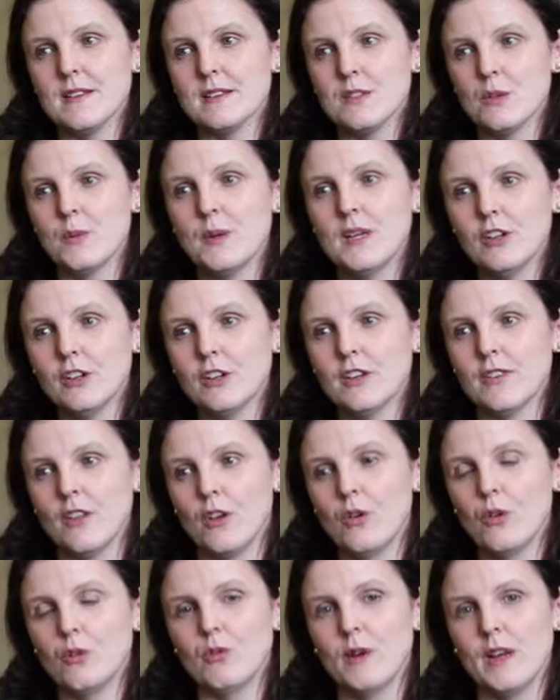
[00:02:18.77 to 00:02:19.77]
So we look at the
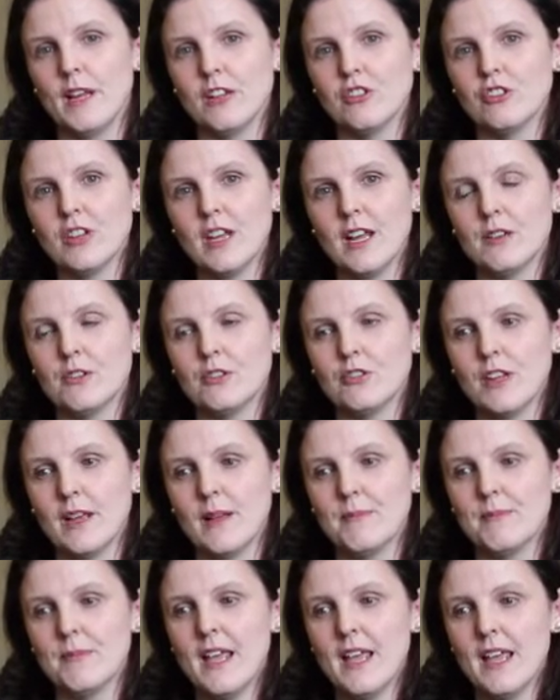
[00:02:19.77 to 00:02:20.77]
whole range, and
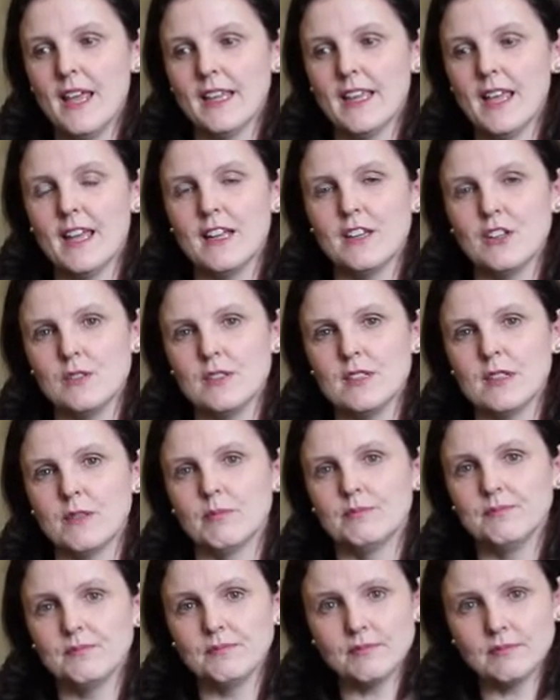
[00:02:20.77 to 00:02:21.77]
again, using
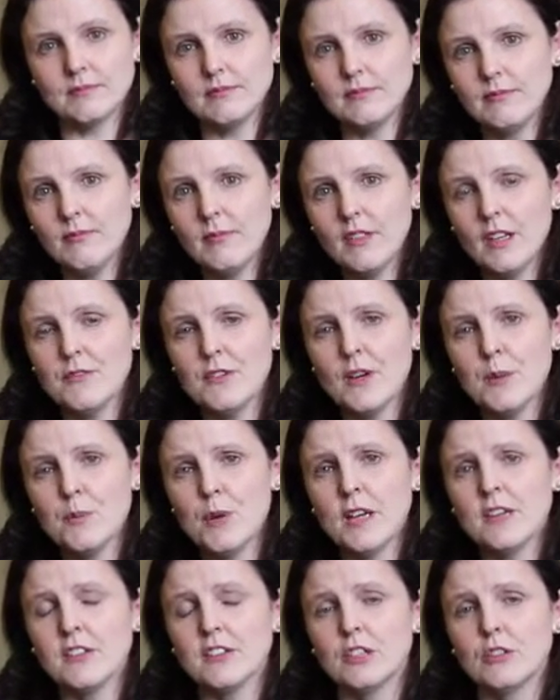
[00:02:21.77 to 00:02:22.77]
very
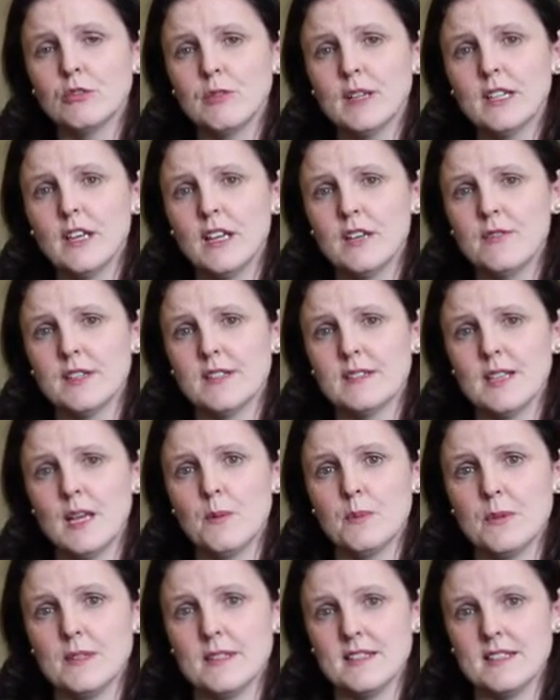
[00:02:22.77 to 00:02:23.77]
practical real-life
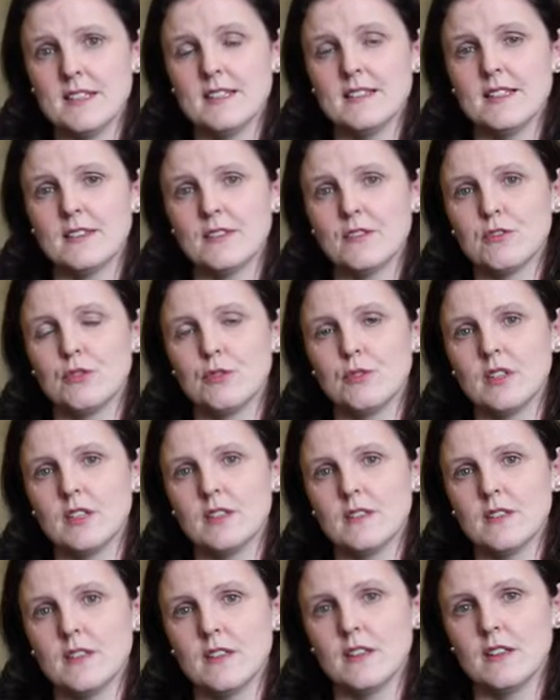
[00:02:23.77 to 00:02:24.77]
examples, teasing through
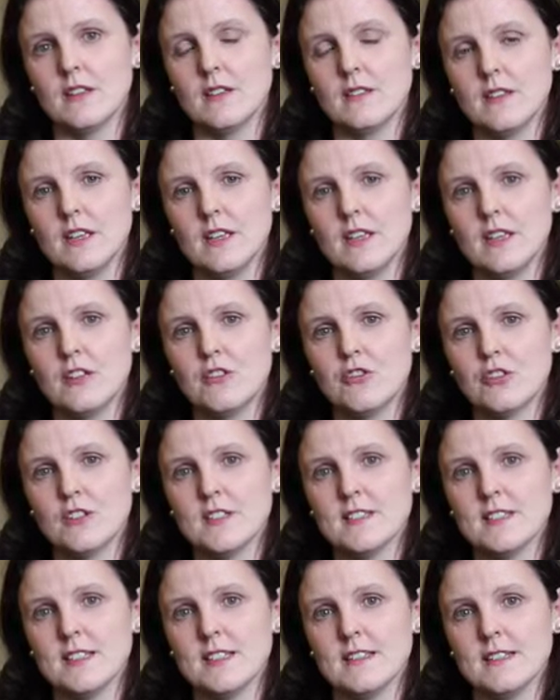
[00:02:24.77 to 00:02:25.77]
the
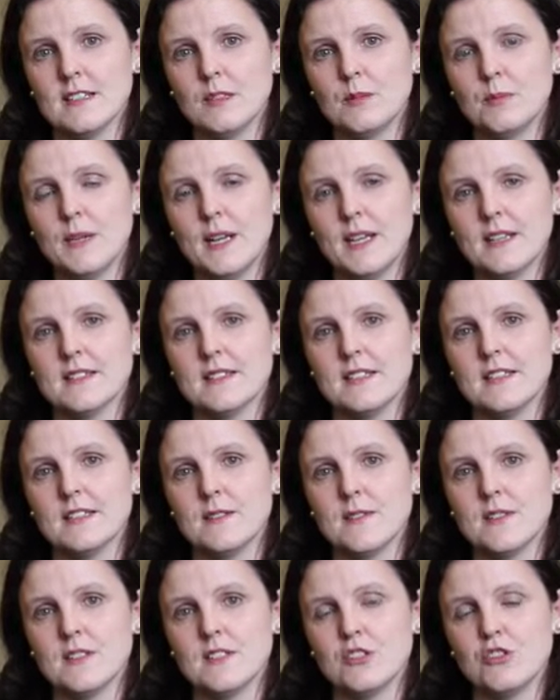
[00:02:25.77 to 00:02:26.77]
intricacies and complexities
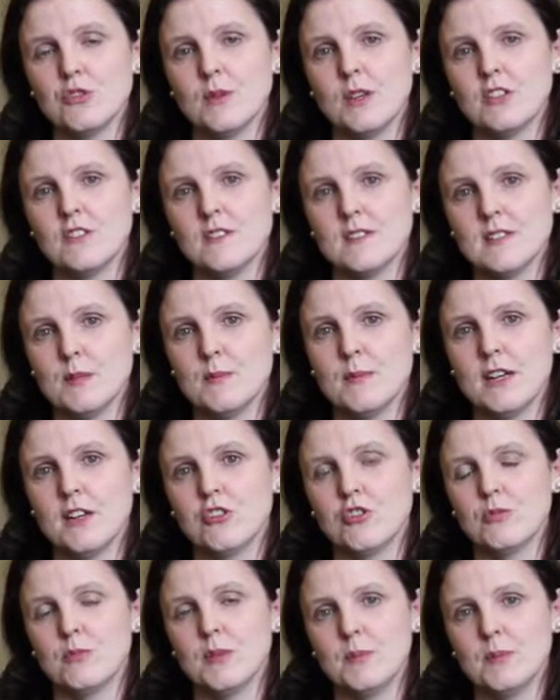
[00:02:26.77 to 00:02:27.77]
of the situations that a
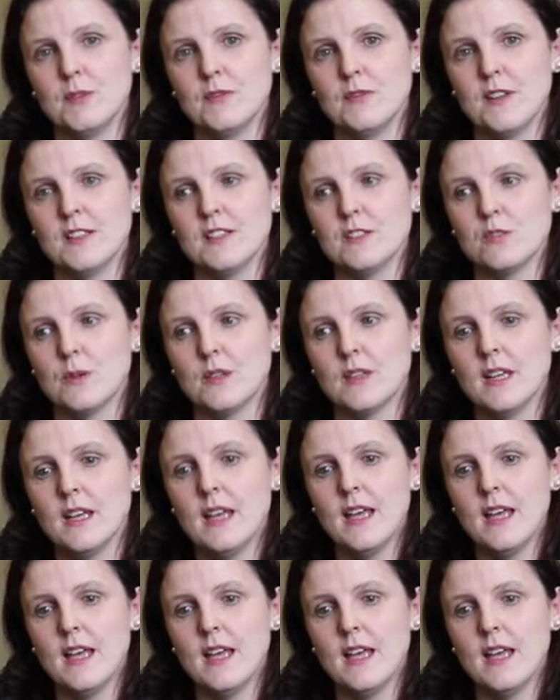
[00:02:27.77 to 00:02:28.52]
manager might be faced with,